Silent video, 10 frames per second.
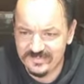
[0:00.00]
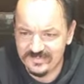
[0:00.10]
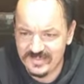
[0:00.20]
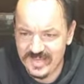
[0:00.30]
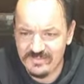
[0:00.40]

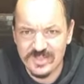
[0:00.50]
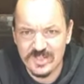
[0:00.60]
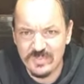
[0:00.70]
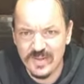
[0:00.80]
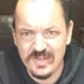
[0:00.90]
They've
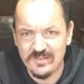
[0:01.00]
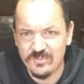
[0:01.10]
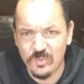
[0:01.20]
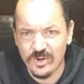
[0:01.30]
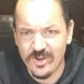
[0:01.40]
just been
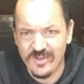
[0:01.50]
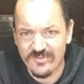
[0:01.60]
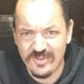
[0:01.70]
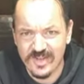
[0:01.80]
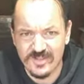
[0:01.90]
what I've
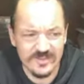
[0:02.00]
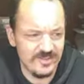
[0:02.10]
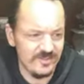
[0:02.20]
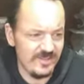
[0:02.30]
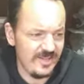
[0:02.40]
found
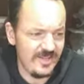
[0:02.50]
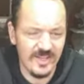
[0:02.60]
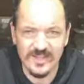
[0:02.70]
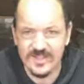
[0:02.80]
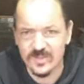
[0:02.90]
the
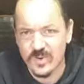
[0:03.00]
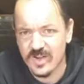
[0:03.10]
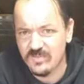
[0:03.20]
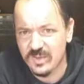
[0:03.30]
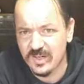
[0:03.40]
easiest way
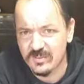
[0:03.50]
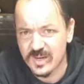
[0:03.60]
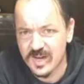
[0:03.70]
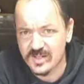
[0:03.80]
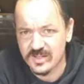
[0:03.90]
of peeling
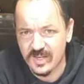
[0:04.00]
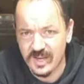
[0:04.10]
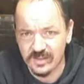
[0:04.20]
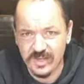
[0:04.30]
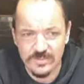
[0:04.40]
mask.
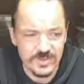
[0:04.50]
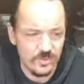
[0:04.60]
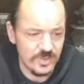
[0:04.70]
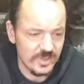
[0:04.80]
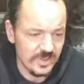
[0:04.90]
It keeps all
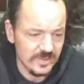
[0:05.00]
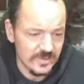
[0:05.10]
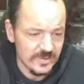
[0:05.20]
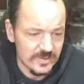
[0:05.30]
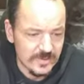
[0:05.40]
your,
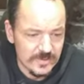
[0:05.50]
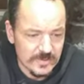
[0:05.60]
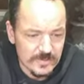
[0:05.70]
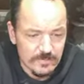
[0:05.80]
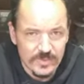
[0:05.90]

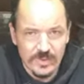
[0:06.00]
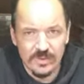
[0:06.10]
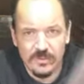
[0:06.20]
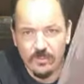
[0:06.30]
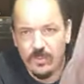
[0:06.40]

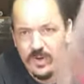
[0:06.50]
when